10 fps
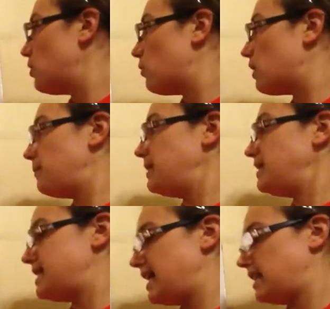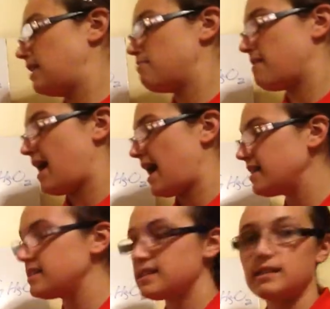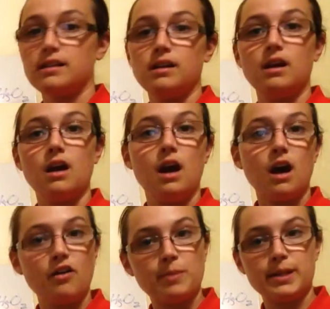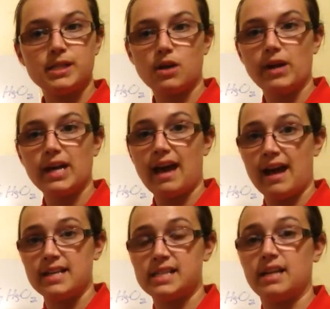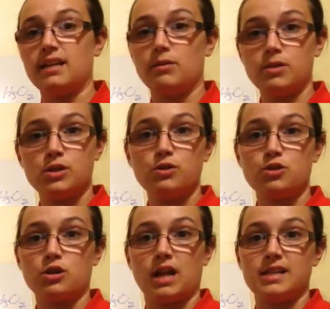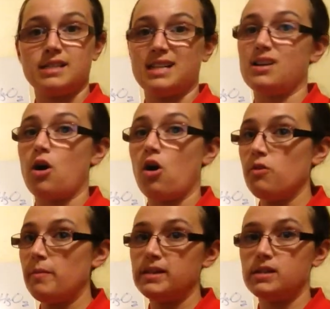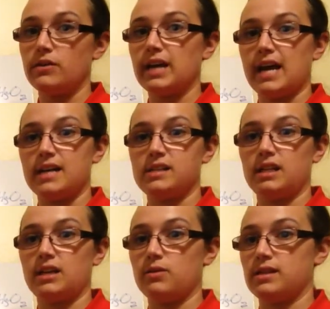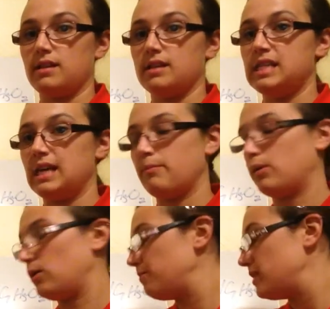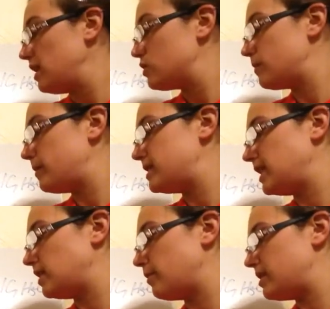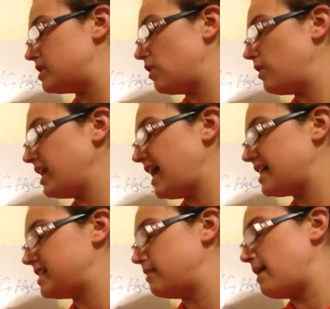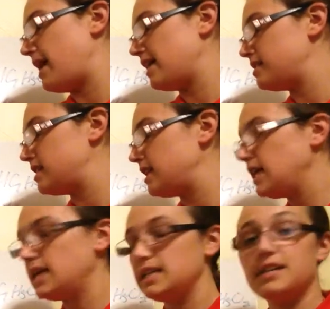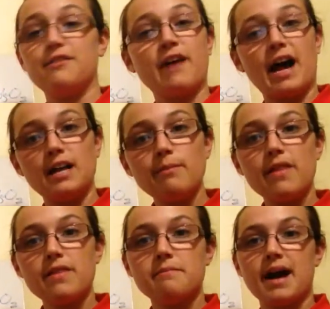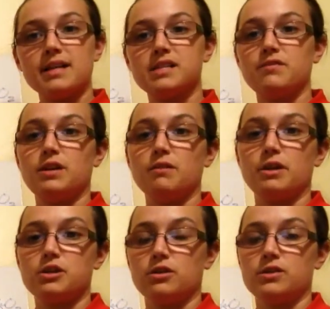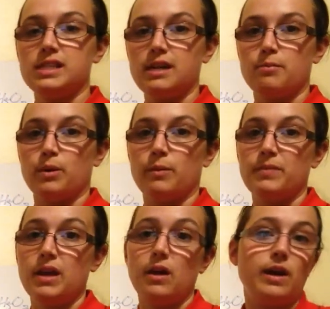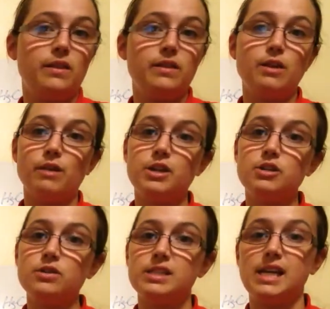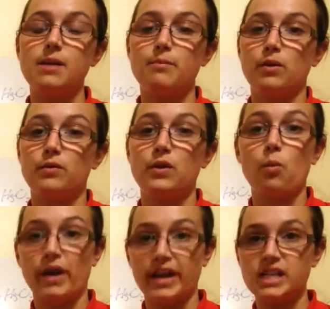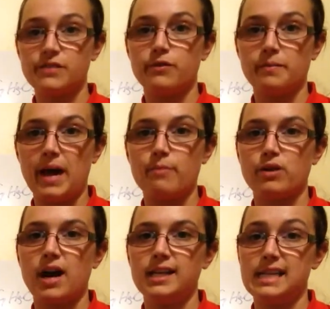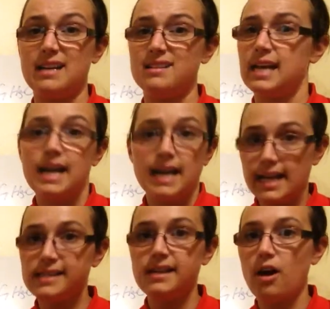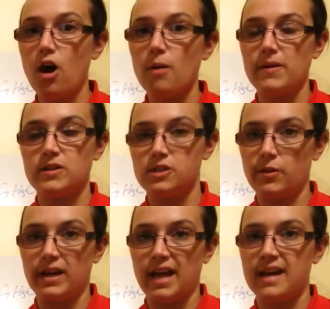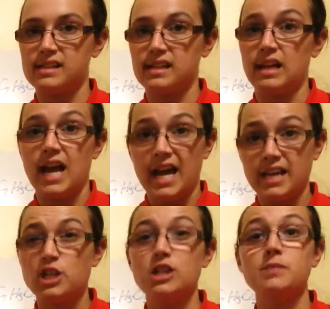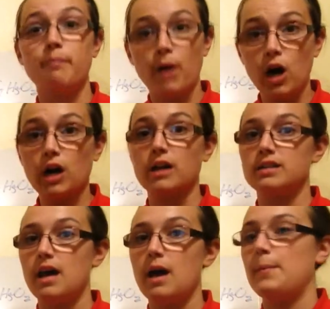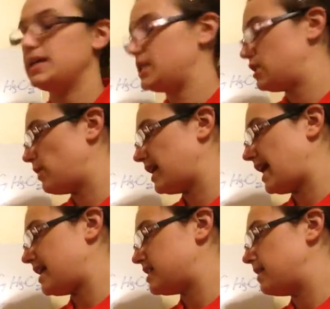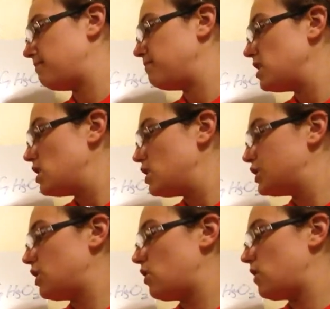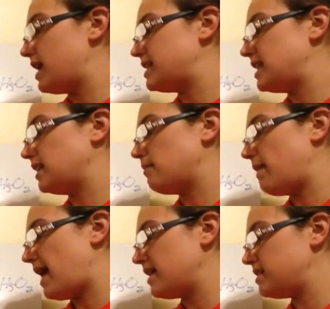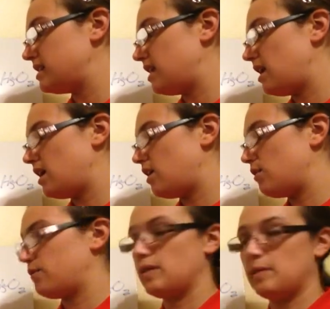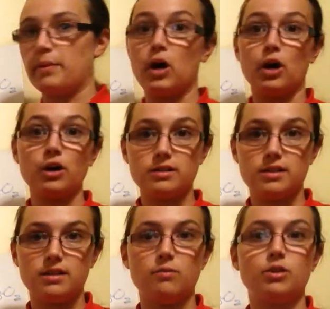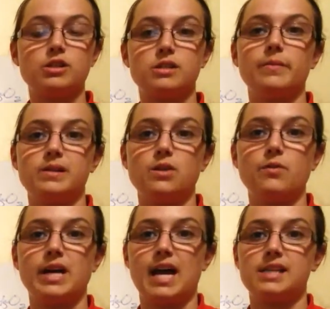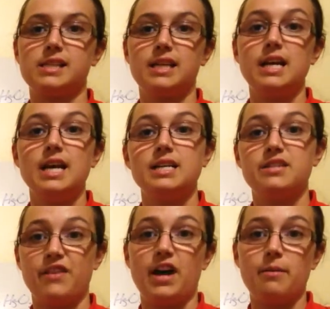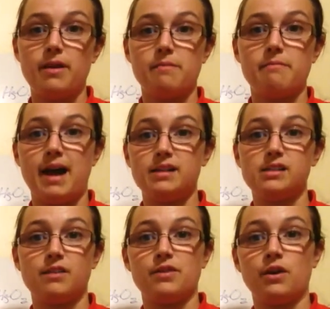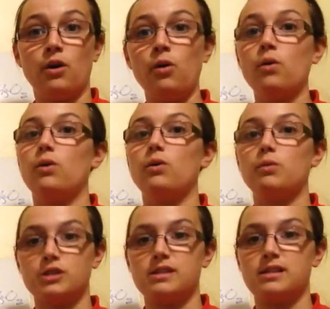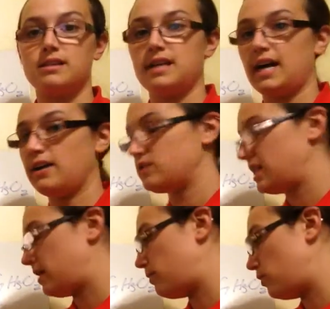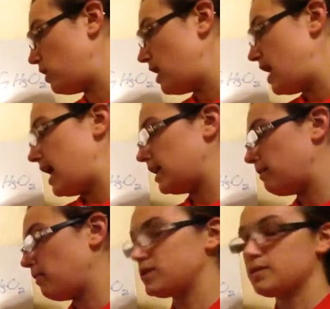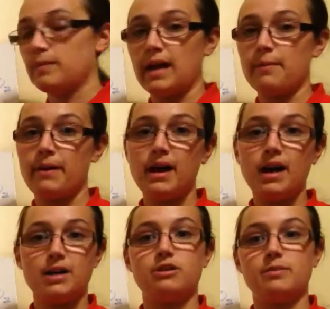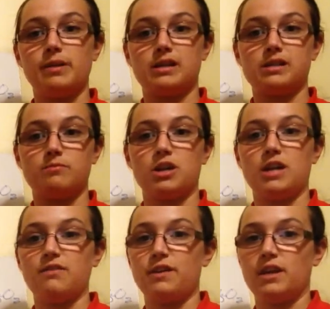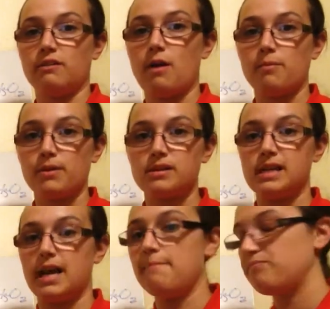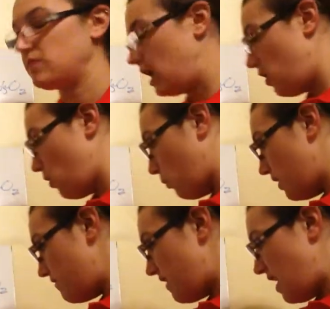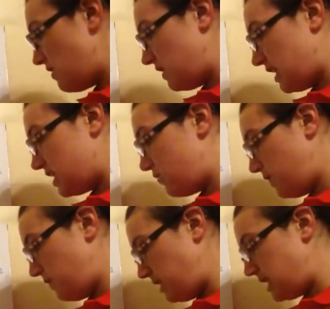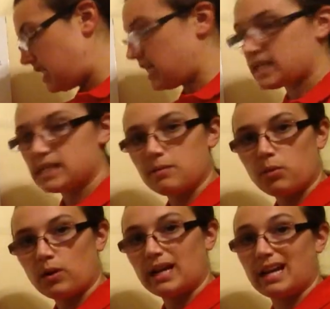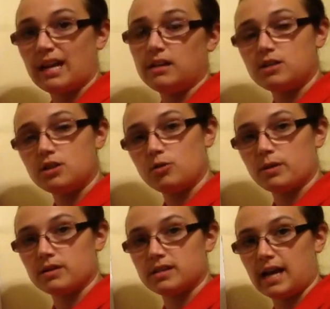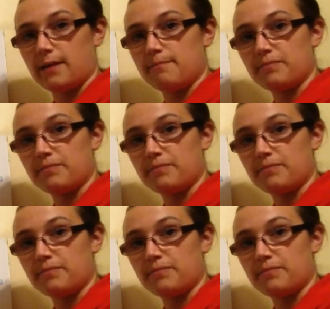Well, I'm going to take the mass of benzoic acid that was neutralized. That's all the benzoic acid that was in the sample. So I'm going to take the benzoic acid mass, divide it by the mass of the original sample. Okay, the original sample, the waste from that process, isn't all benzoic acid. It's just part benzoic acid. So I take the mass of the part, which is the benzoic acid, divided by the mass of the whole, which is the entire sample, and I multiply it by 100 because I'm trying to figure out percent. We find that that's 56.82%.